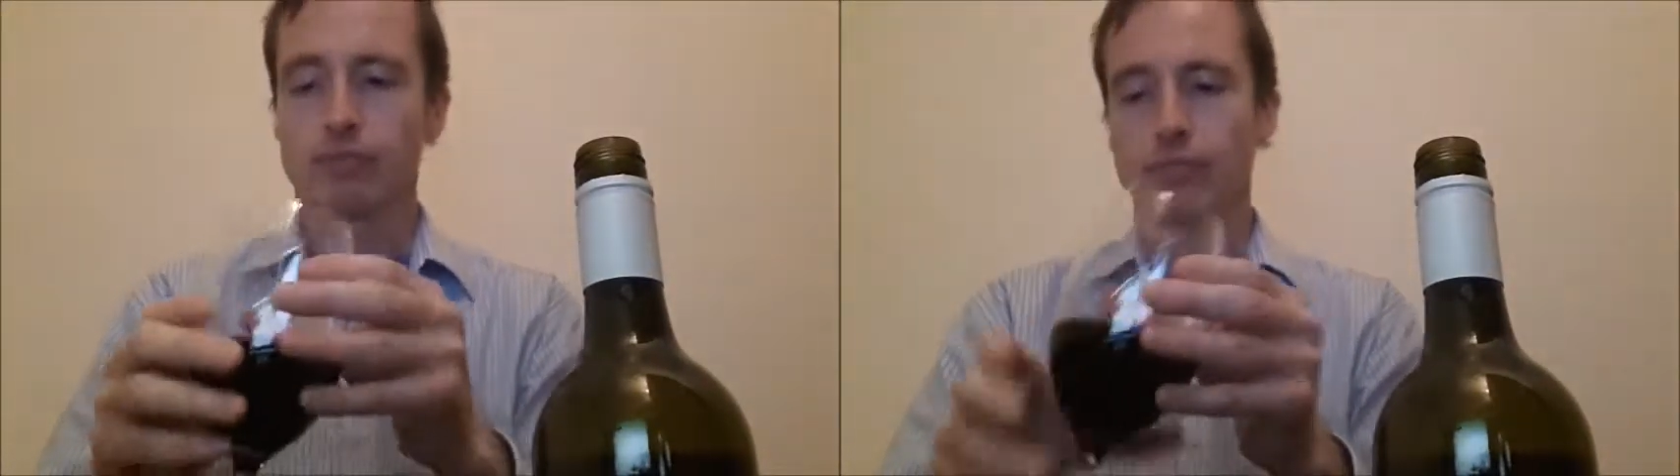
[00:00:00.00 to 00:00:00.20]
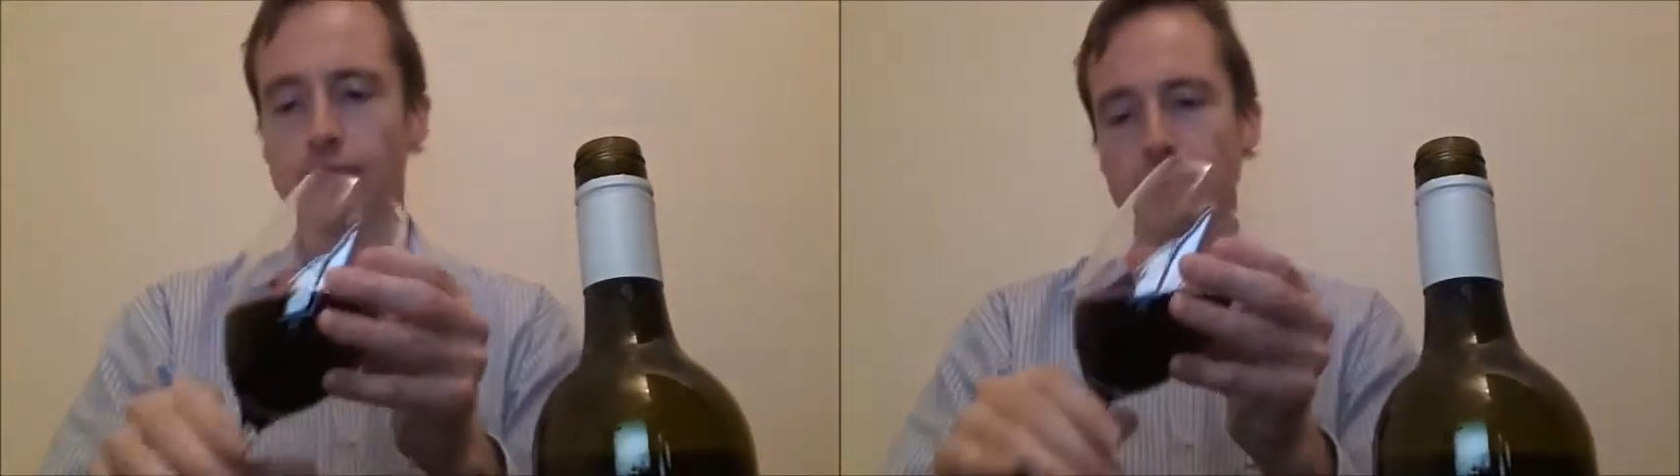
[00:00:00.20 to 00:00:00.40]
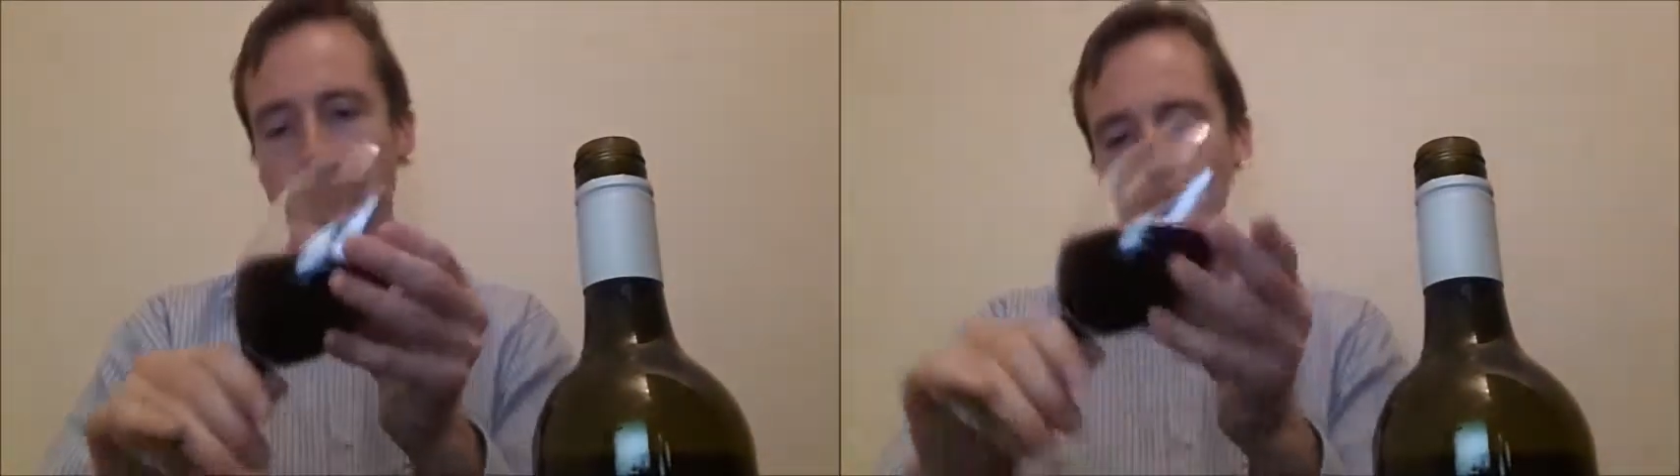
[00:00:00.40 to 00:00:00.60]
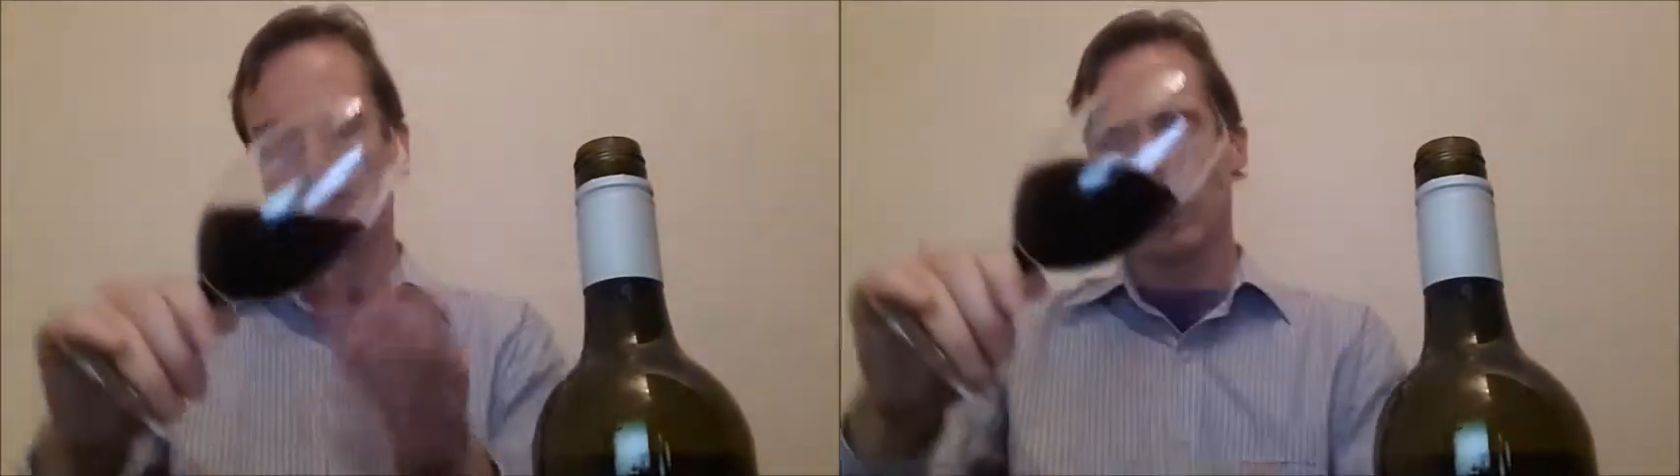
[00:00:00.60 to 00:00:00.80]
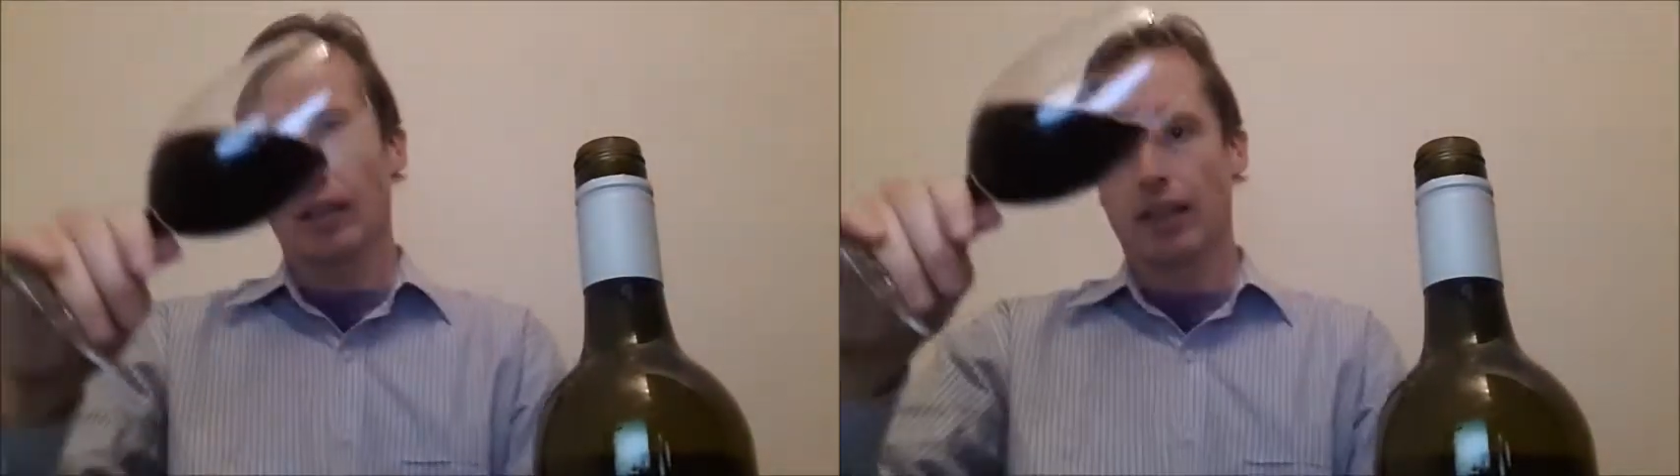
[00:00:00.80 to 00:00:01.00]
A
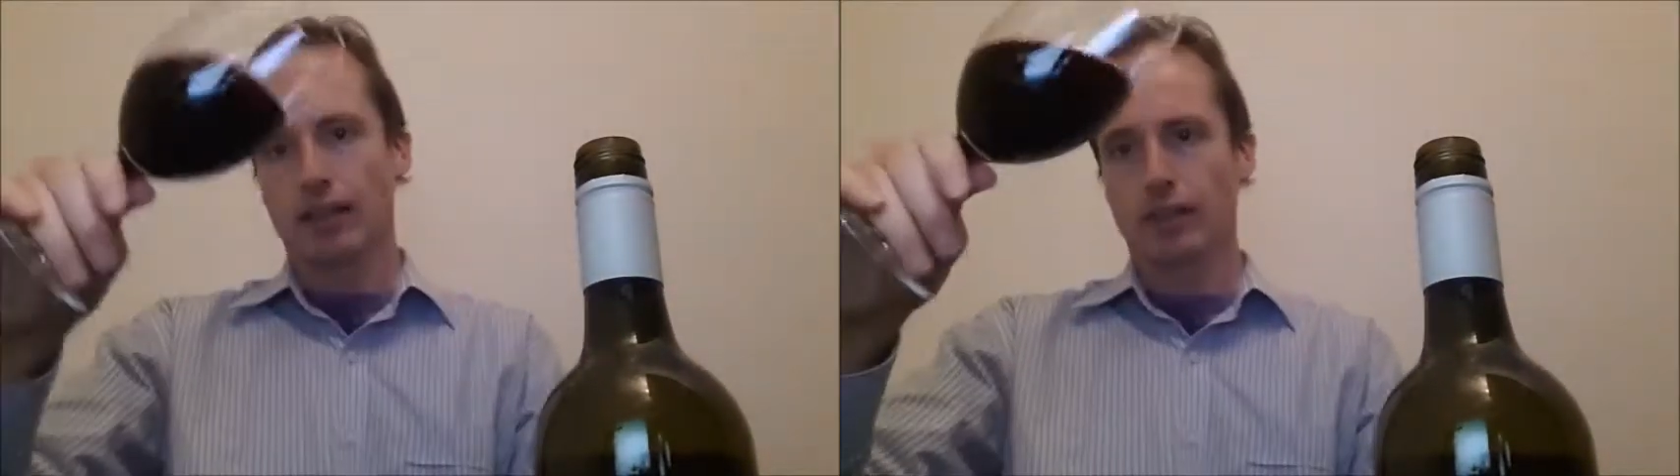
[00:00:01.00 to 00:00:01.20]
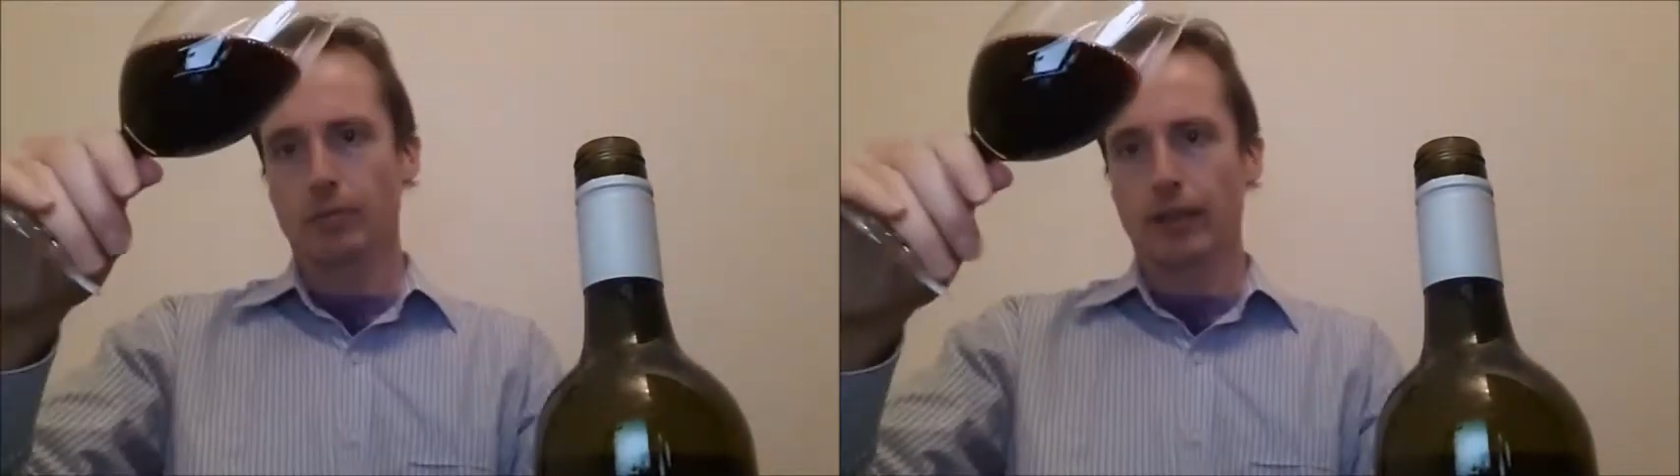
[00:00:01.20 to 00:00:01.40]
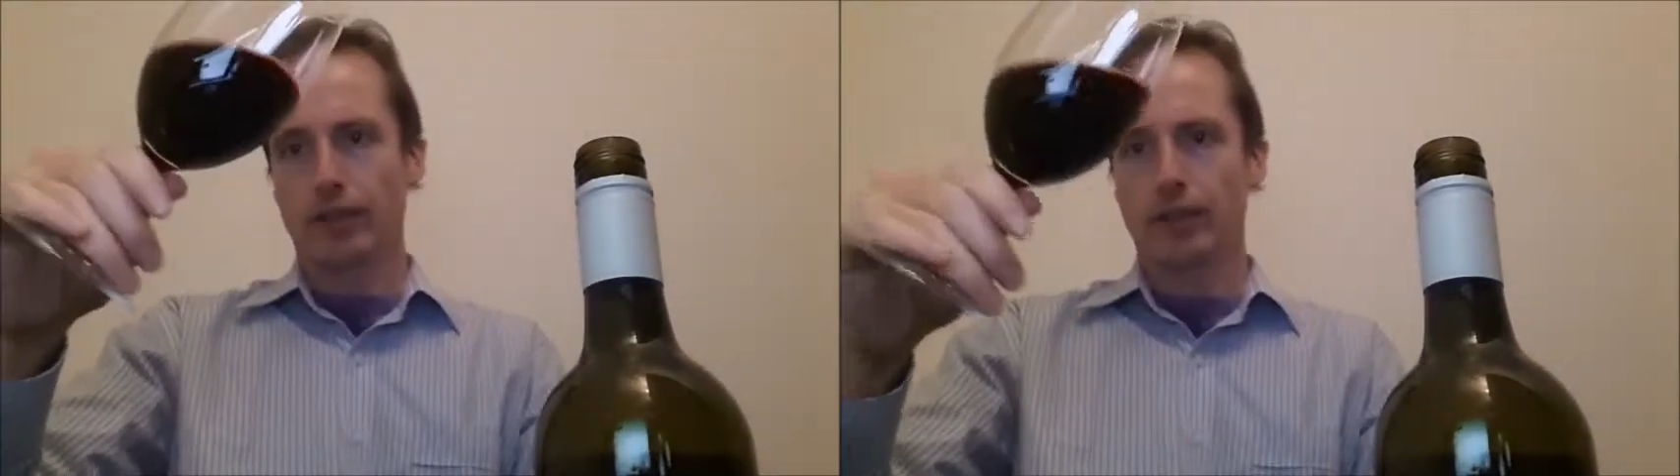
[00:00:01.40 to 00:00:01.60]
little bit